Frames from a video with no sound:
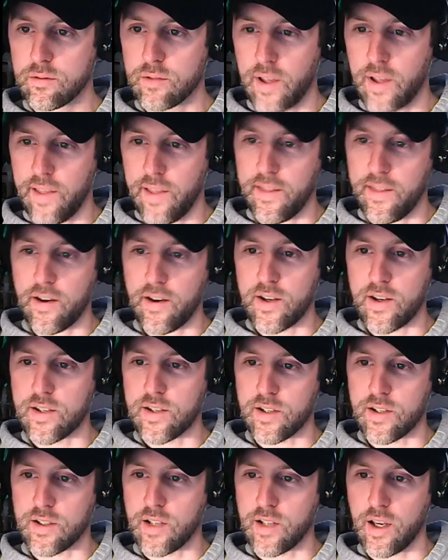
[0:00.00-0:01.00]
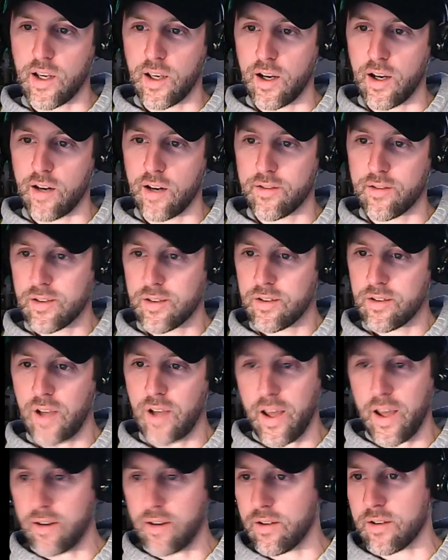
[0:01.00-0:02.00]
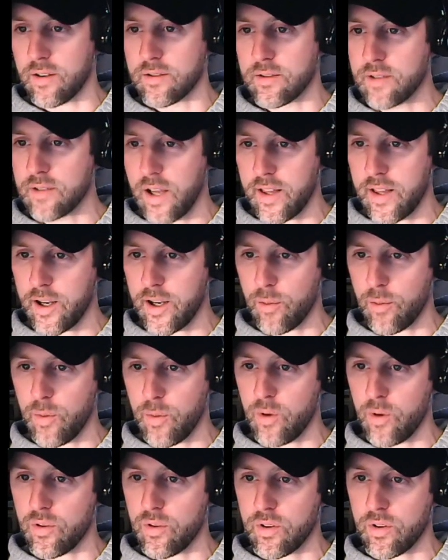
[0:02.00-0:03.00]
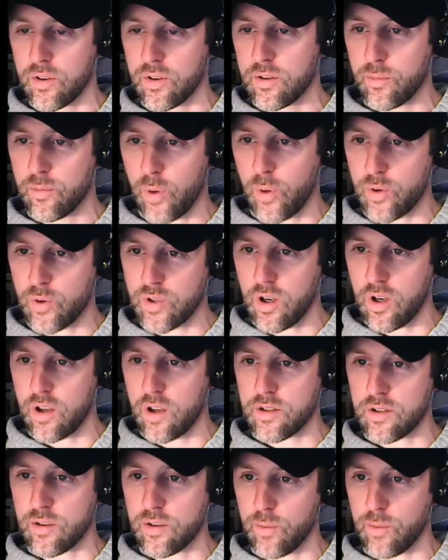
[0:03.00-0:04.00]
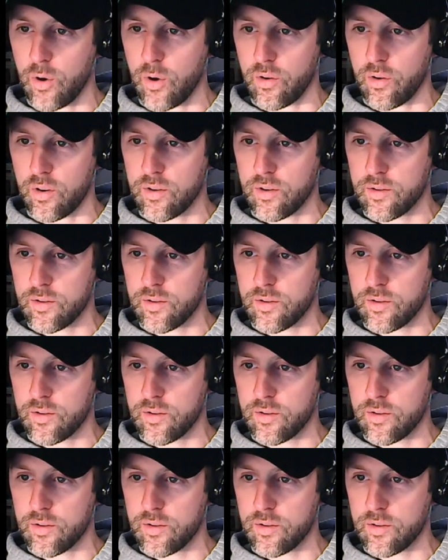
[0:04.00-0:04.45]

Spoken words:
and they're easy to take care of. So I don't know. I like them both. Pros and cons to both.